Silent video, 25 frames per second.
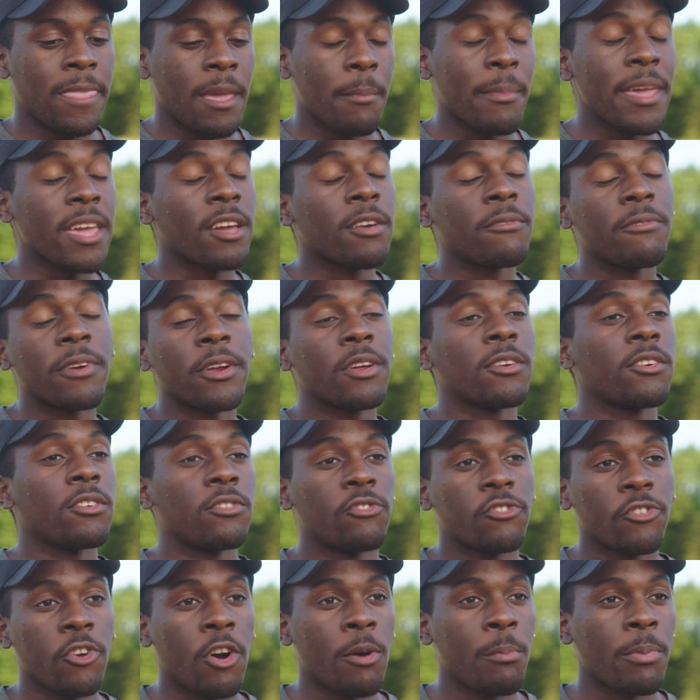They make a very good
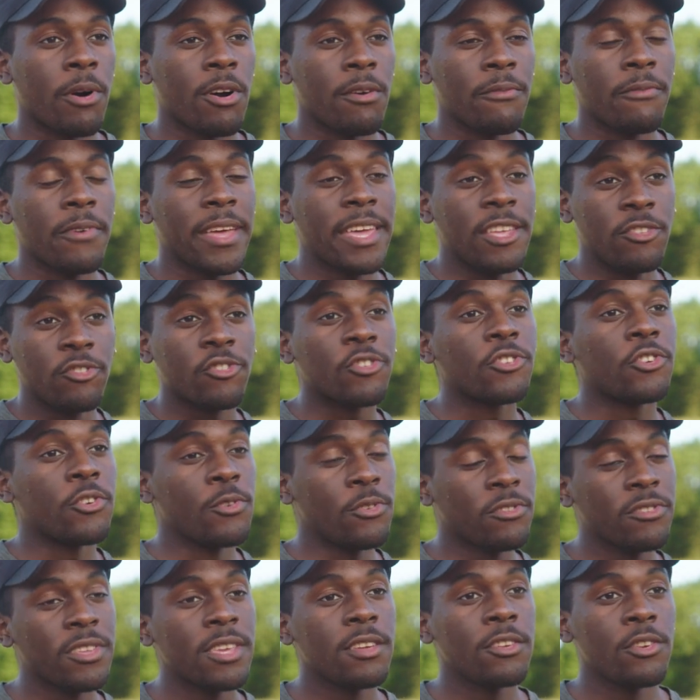job of
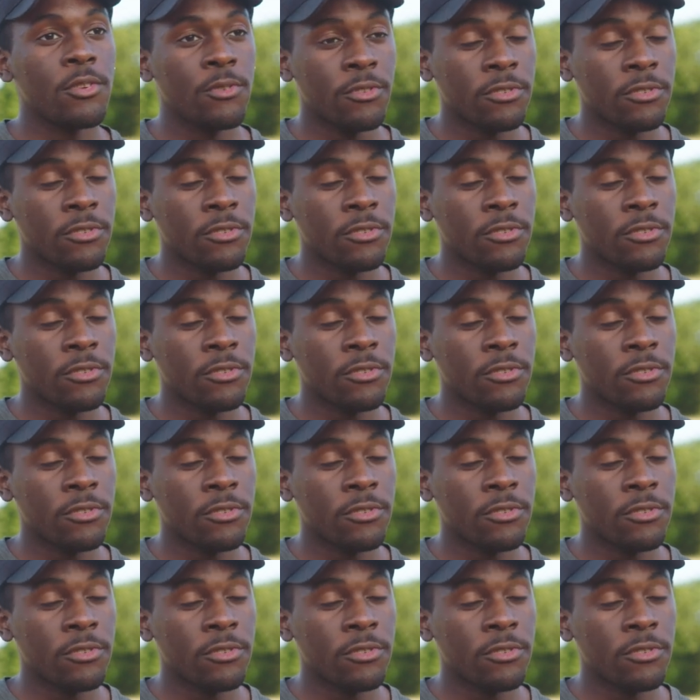introducing new